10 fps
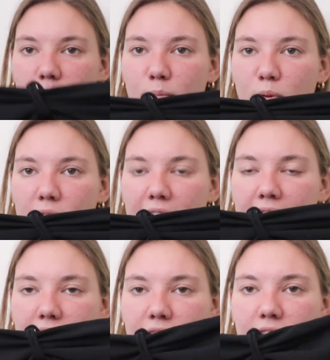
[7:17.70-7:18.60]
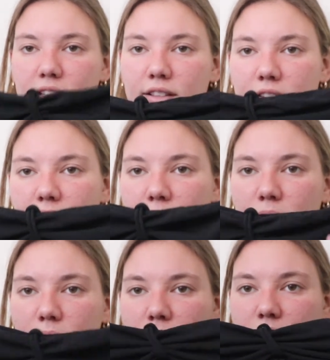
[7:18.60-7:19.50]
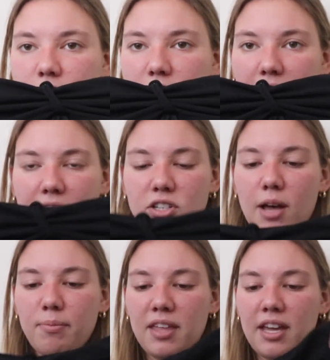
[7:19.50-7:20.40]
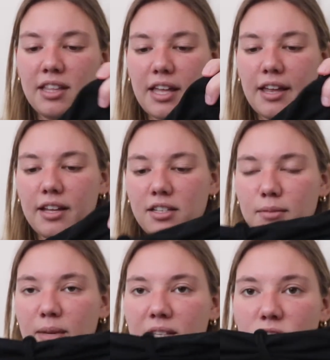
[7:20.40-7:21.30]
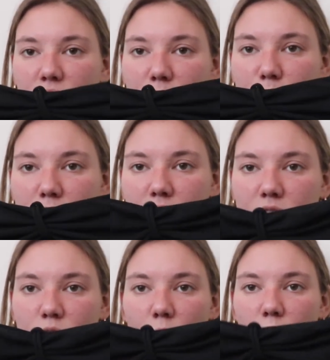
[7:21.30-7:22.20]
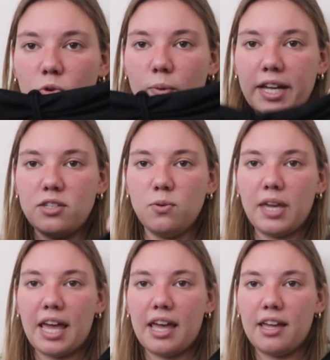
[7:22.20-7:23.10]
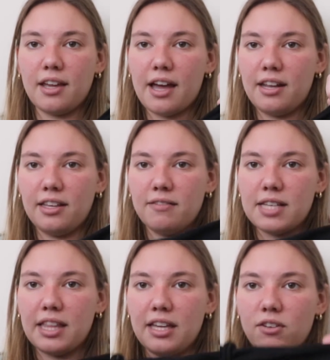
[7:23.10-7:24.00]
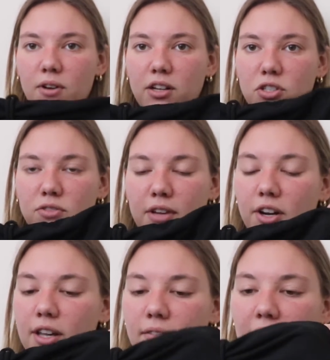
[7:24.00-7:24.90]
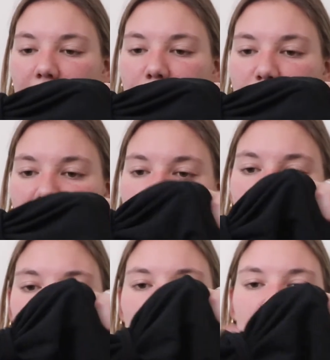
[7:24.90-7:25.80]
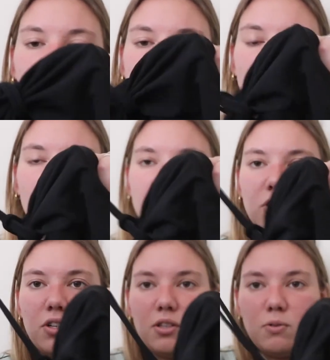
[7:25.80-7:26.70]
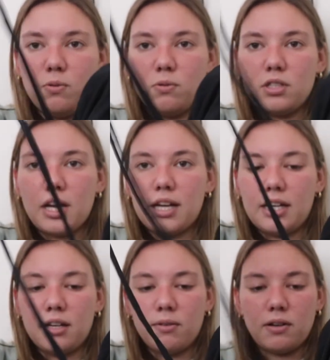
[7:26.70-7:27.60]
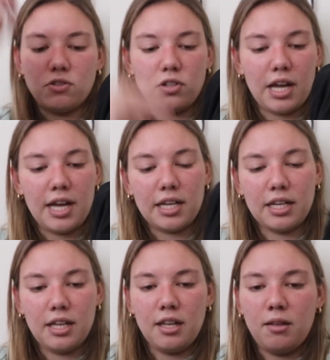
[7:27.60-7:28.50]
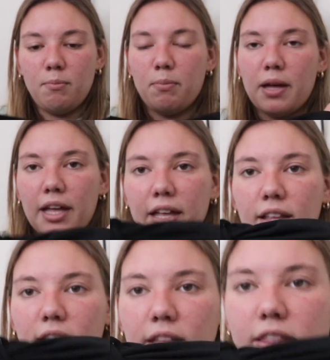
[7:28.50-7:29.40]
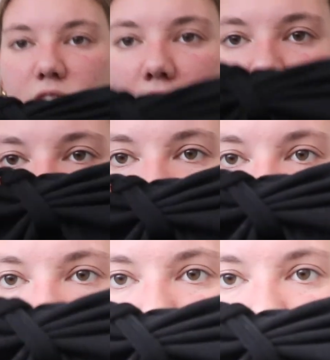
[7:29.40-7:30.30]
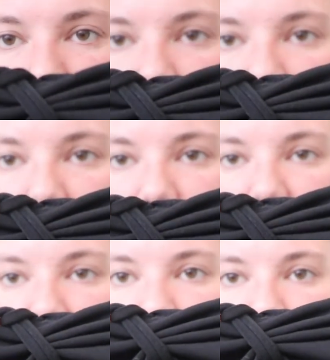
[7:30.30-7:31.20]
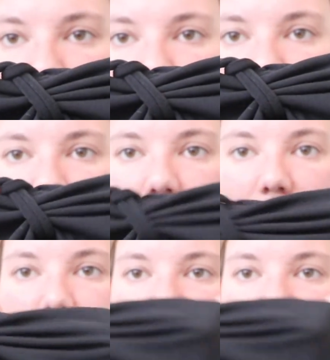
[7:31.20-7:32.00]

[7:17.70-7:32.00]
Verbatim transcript: black little tank top thing that to me screams total Y two K and kind of gives that like grunge fairy vibe. Um, it's halter, you tie it around your neck, but like the top gets kind of cinched. I feel